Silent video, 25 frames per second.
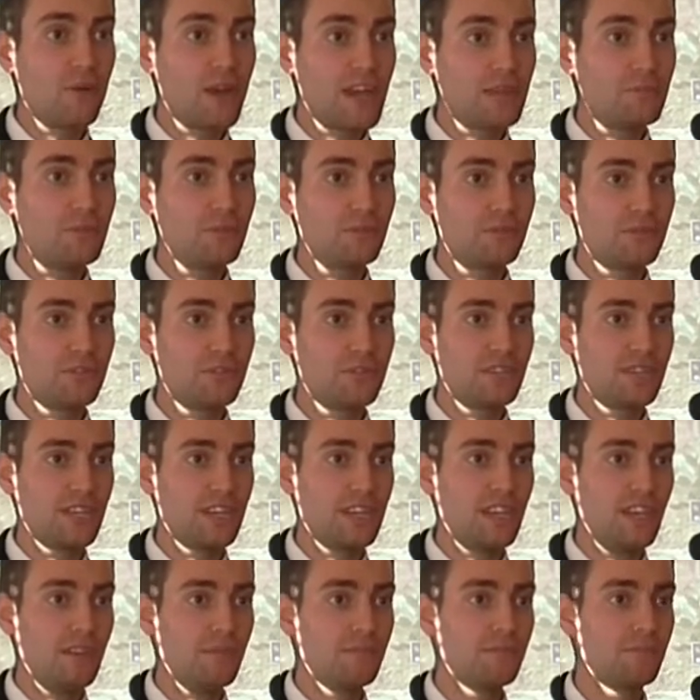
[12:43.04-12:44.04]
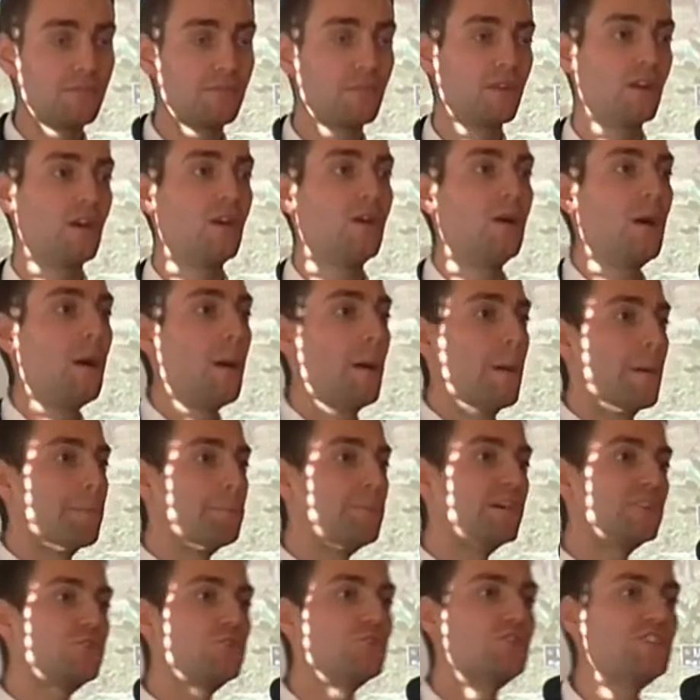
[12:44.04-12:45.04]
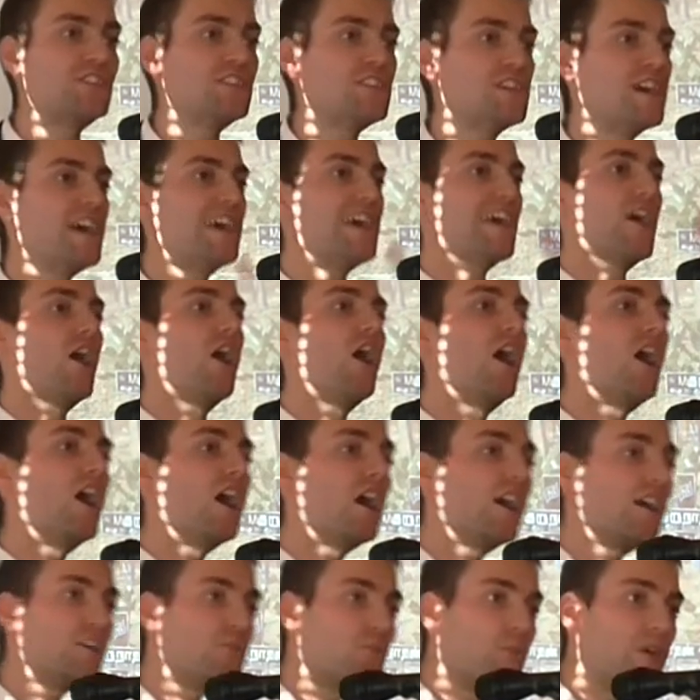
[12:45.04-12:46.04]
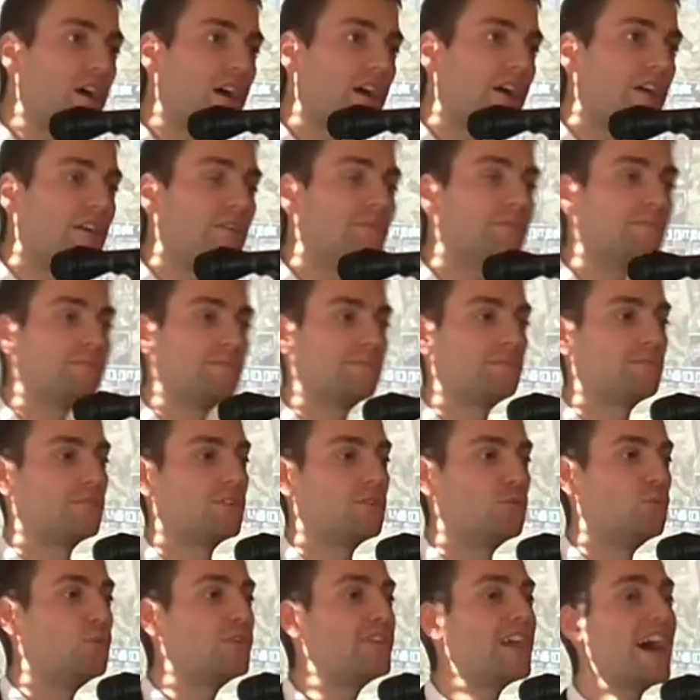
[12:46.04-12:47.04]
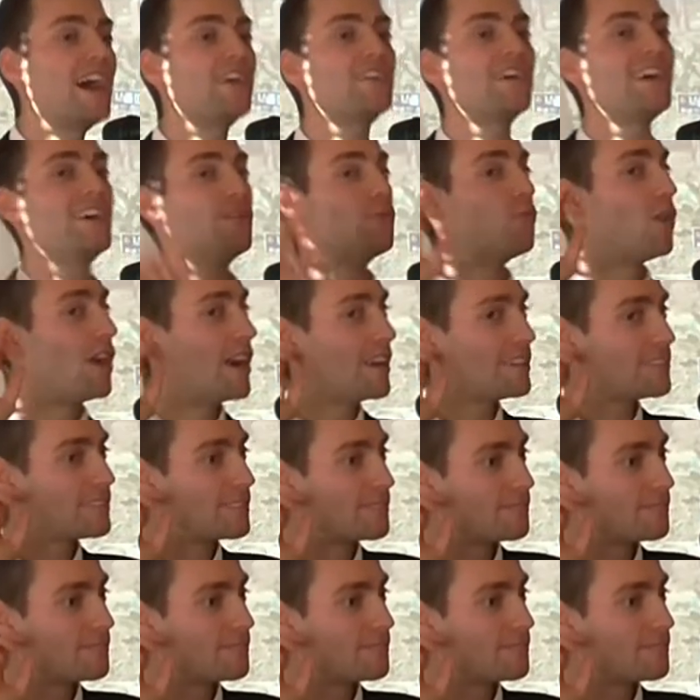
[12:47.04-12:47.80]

able to see. But you see a hardware without a what?